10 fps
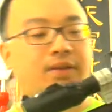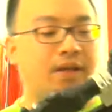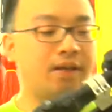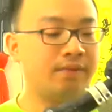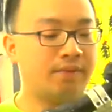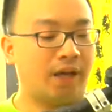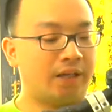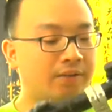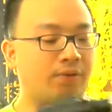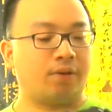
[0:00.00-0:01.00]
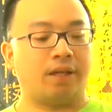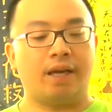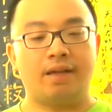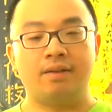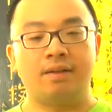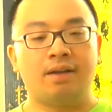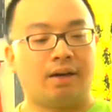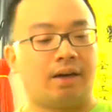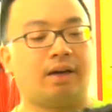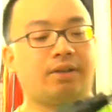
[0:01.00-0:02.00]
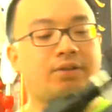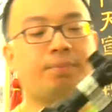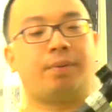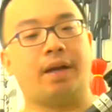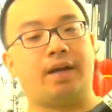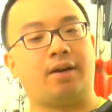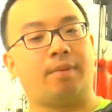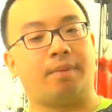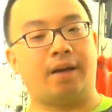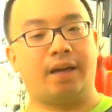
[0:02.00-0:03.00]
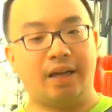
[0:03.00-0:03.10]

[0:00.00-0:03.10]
The S410 Super Light Carbine